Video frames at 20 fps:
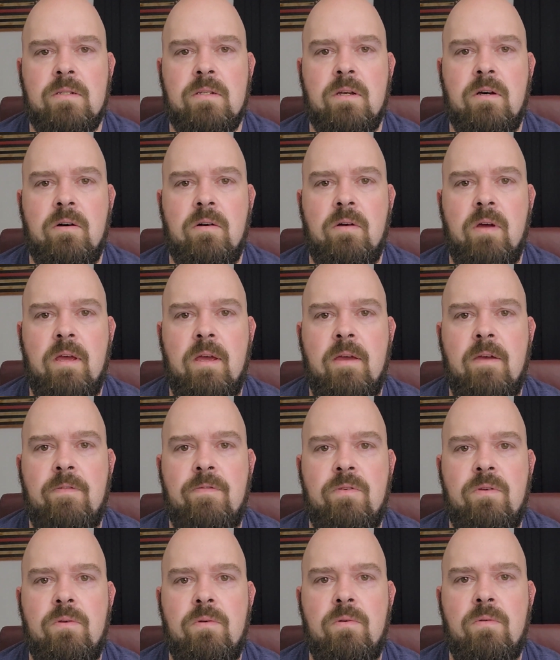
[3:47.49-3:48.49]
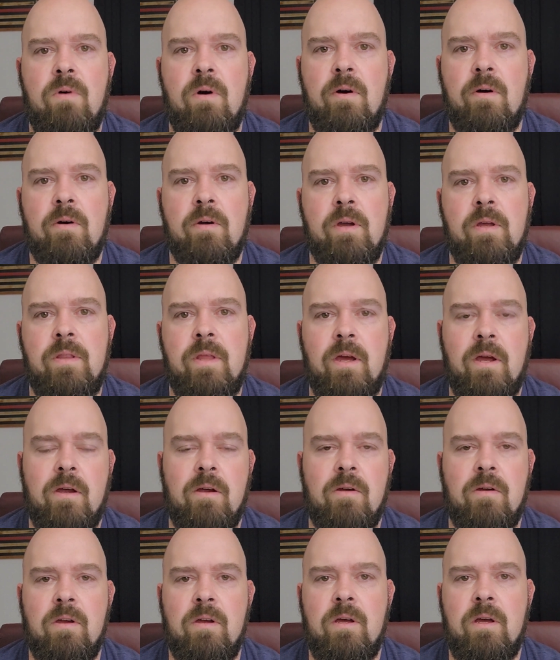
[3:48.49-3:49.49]
So if you are in the
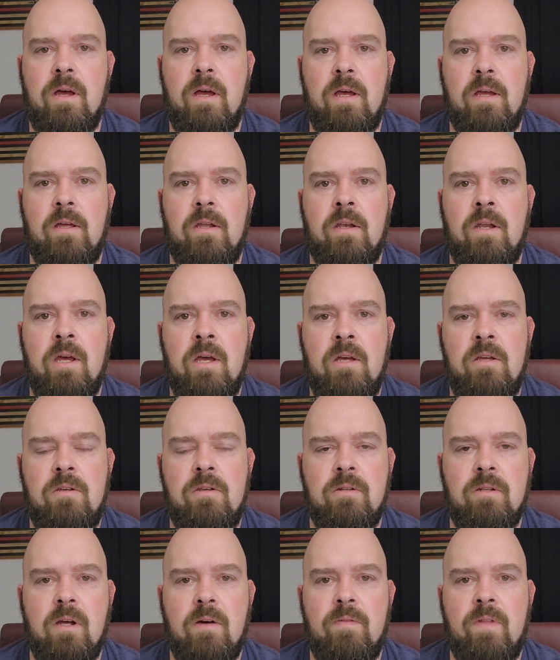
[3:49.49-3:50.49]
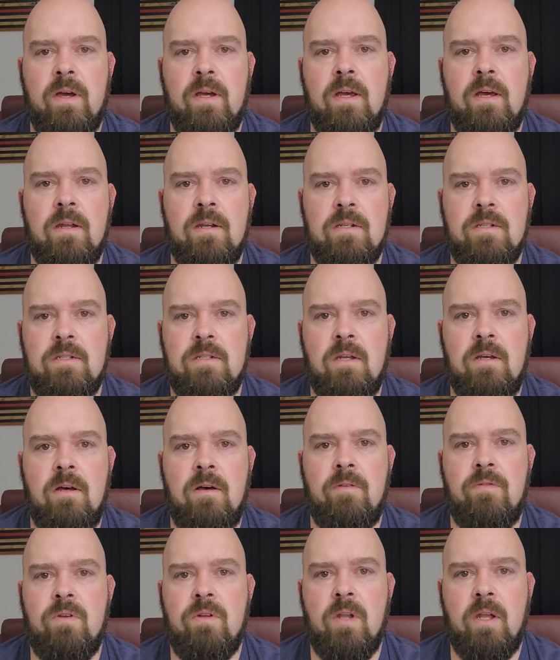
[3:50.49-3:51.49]
area and you love that kind of stuff,